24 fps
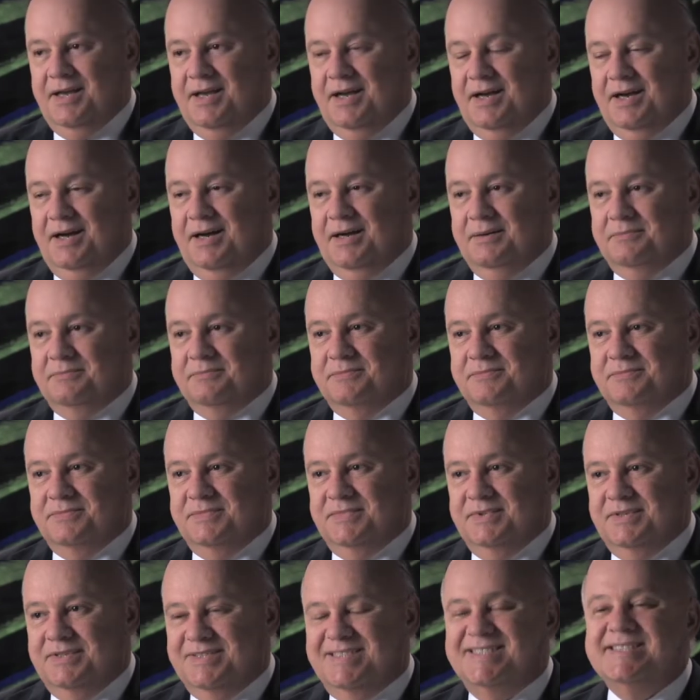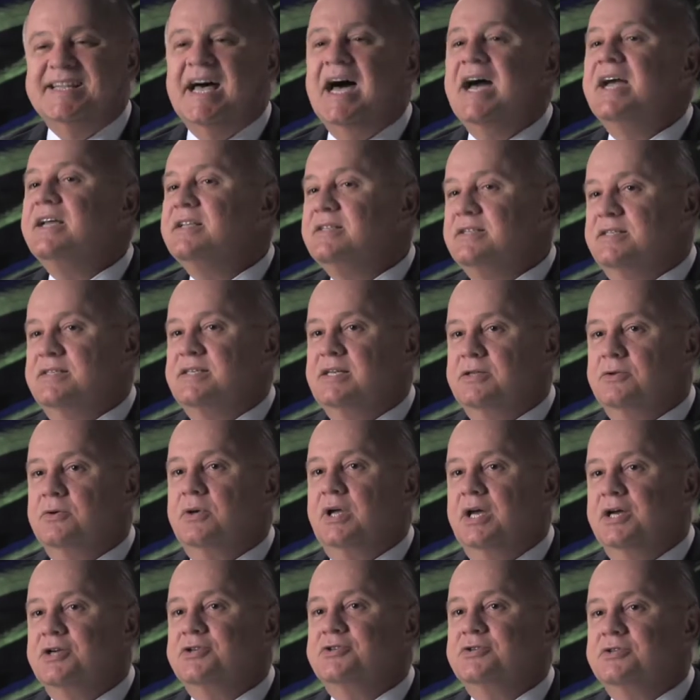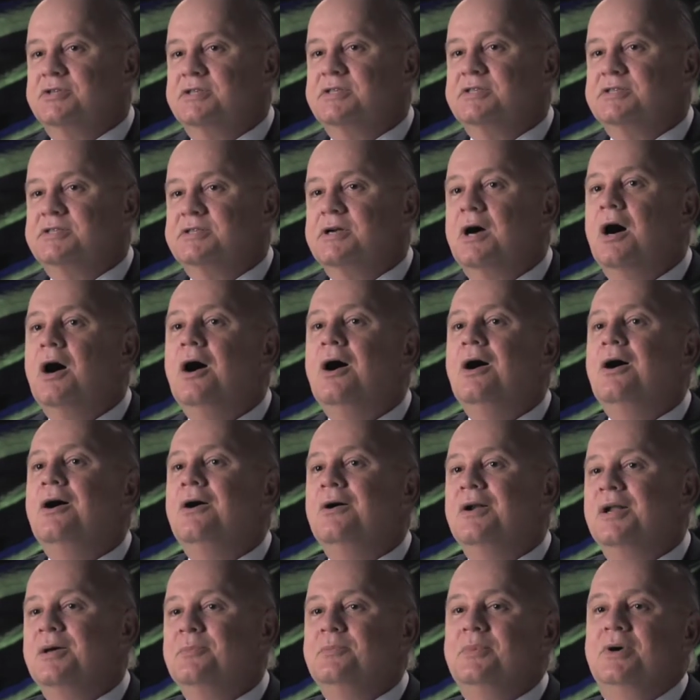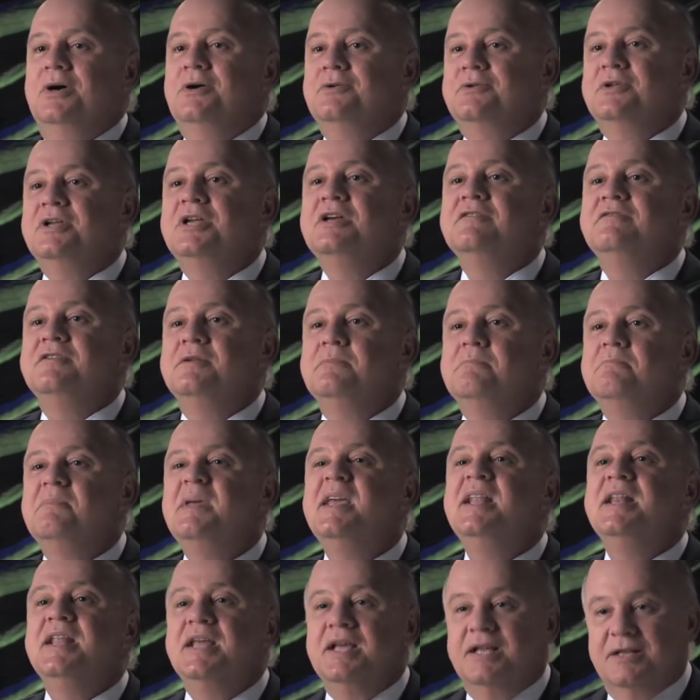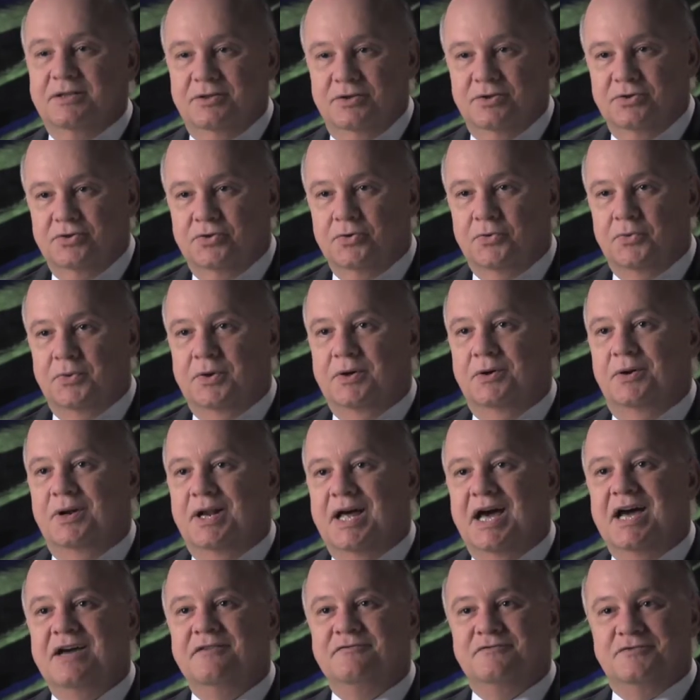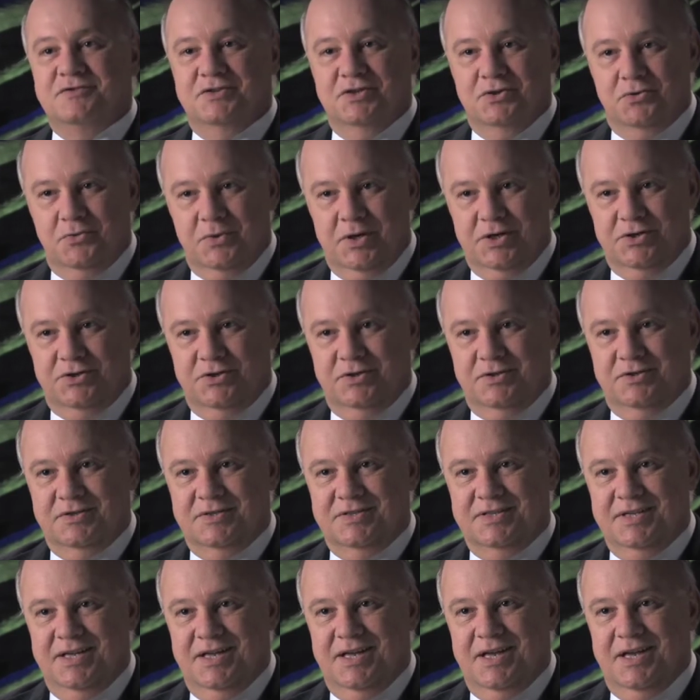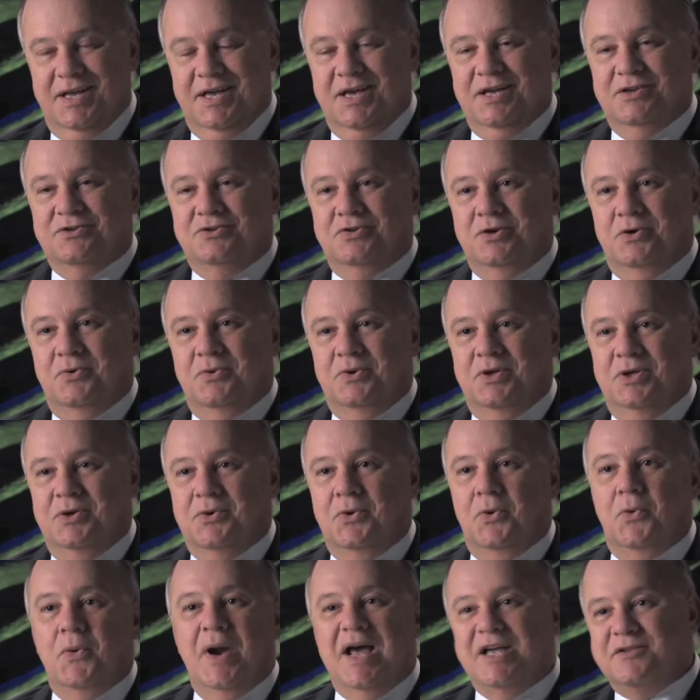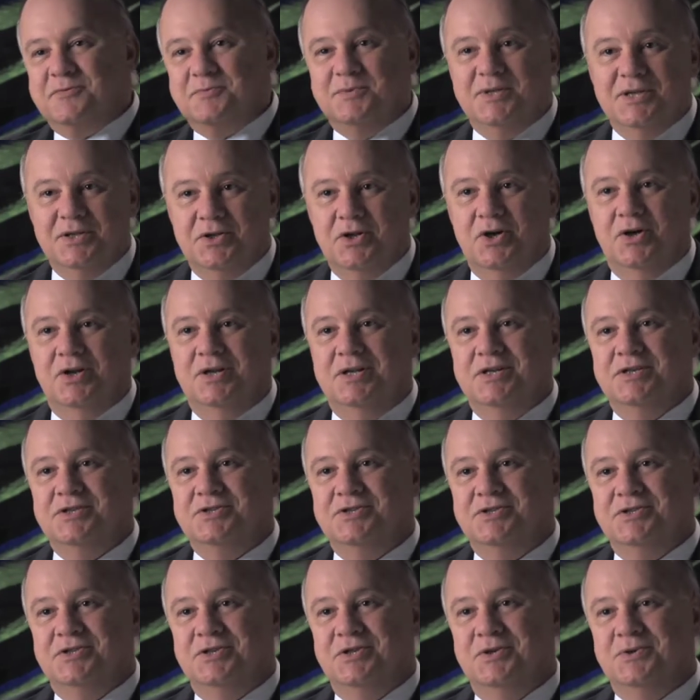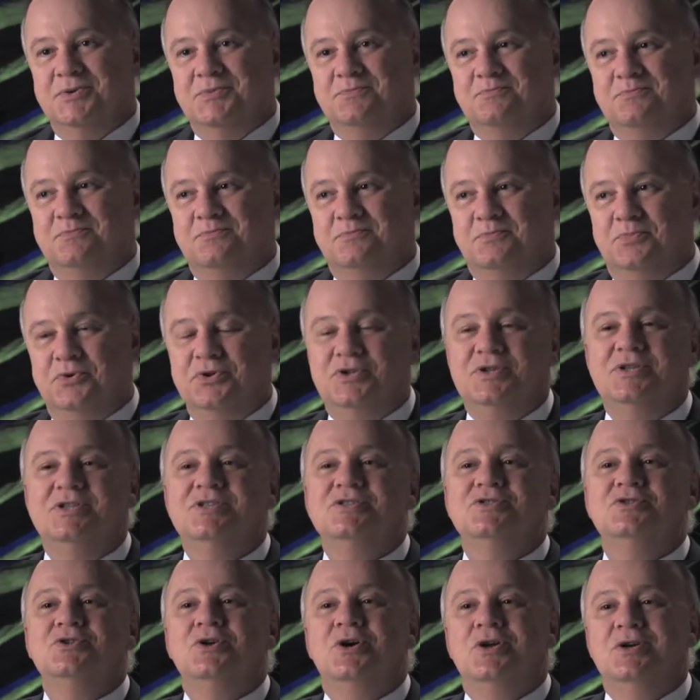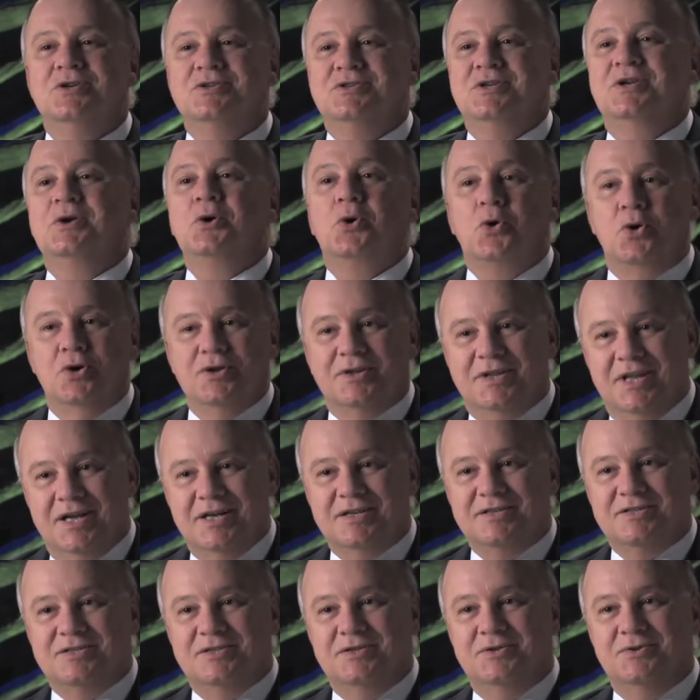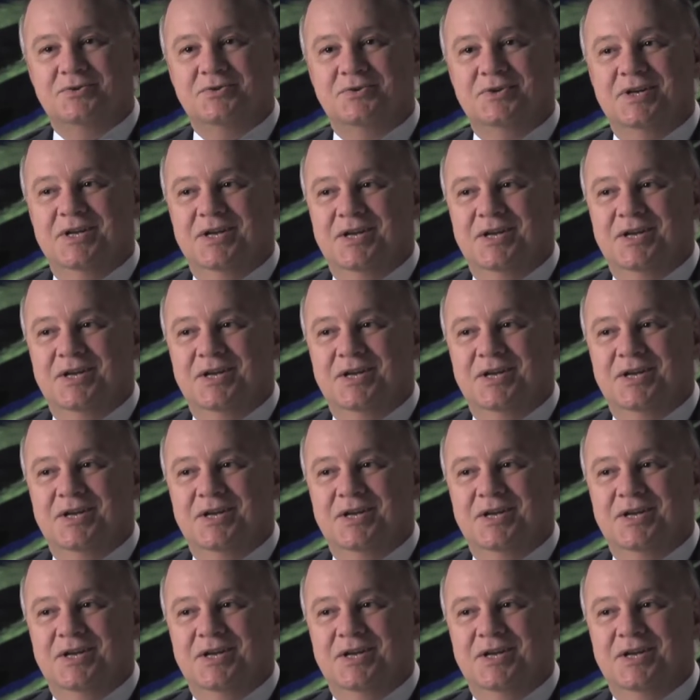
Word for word: know, science education is all about giving meaning to real life situations. So you grasp the knowledge, you put this knowledge in context, you